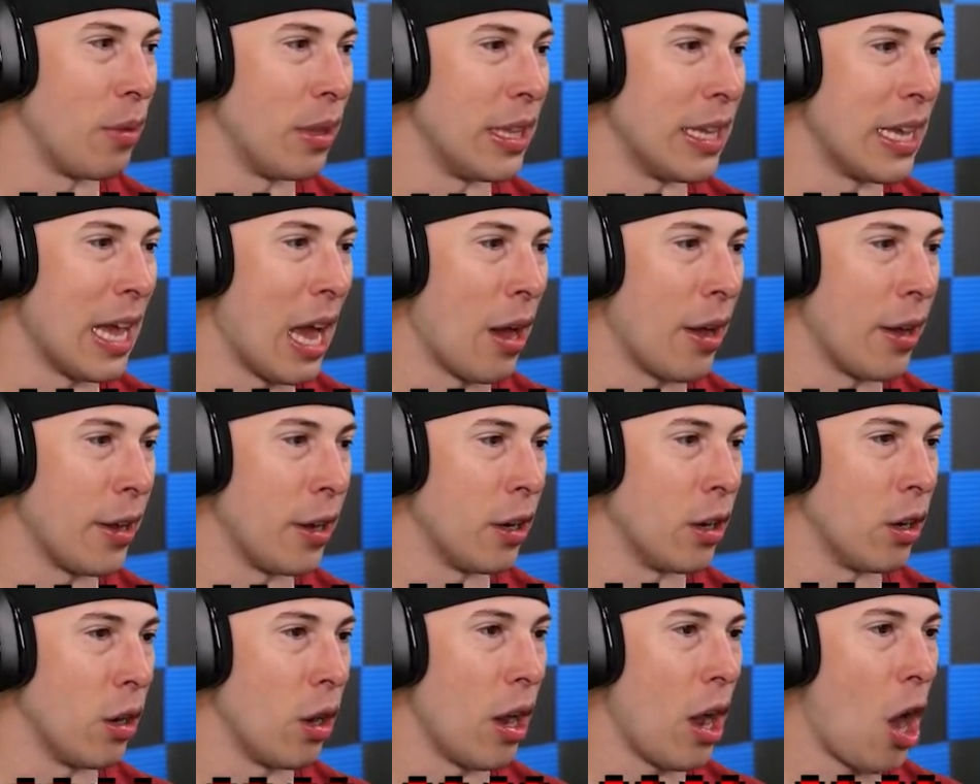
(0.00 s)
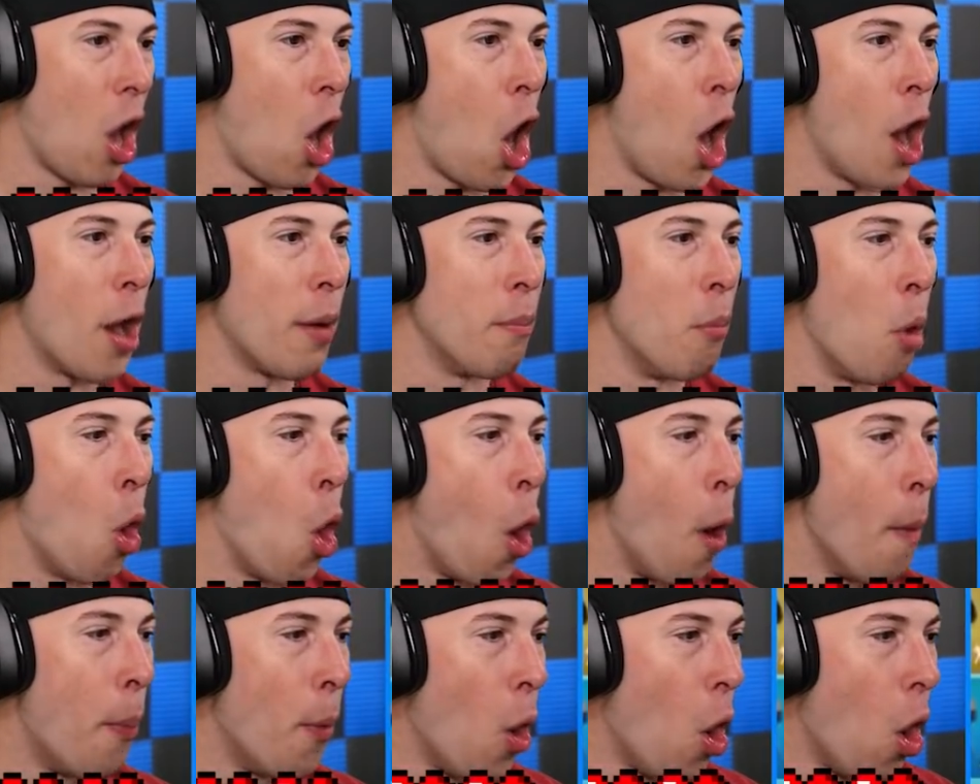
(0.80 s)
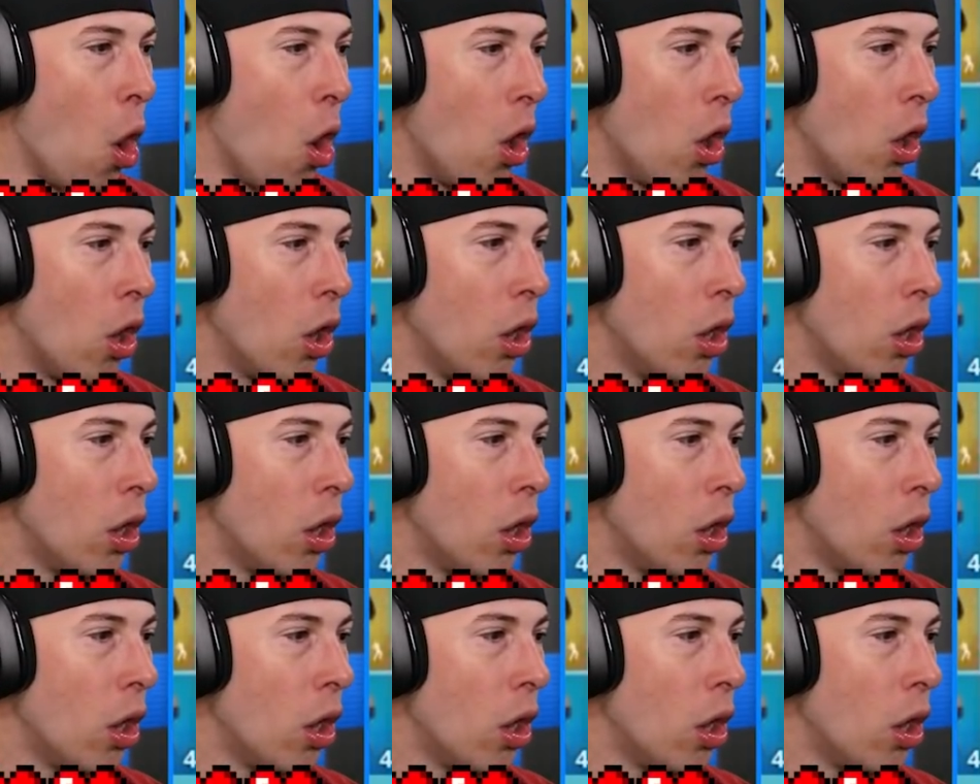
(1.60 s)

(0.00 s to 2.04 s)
really out here. On mobile?